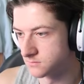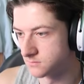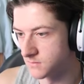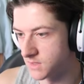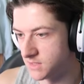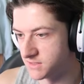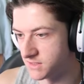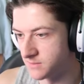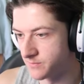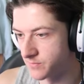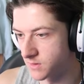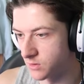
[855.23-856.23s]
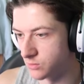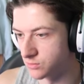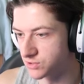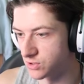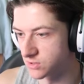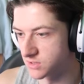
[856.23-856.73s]
Easy. Oh,
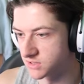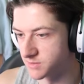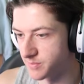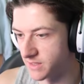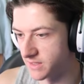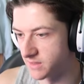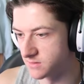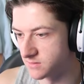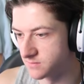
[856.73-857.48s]
sock. That's a bad header.